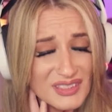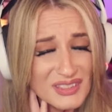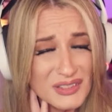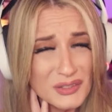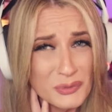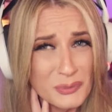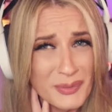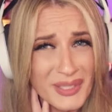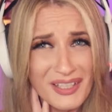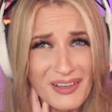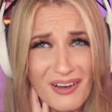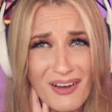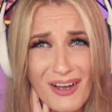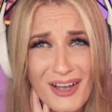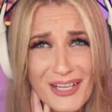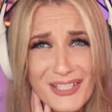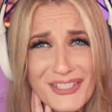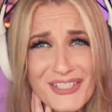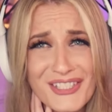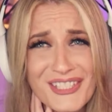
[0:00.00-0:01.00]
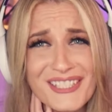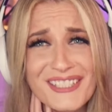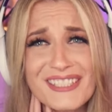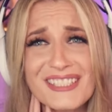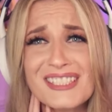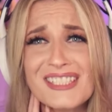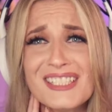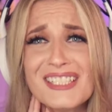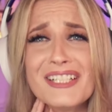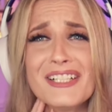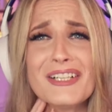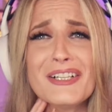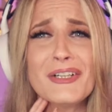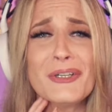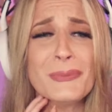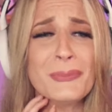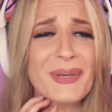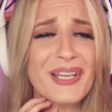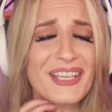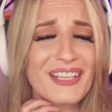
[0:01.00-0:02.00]
oh my gosh.
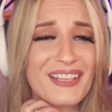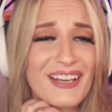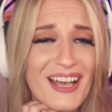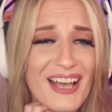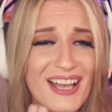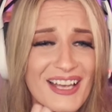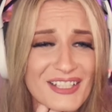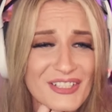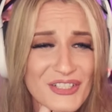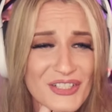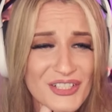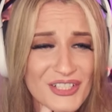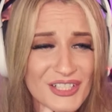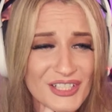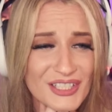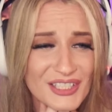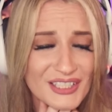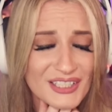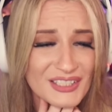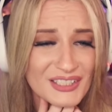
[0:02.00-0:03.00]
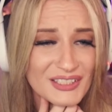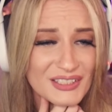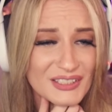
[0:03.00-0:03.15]
Oh my gosh.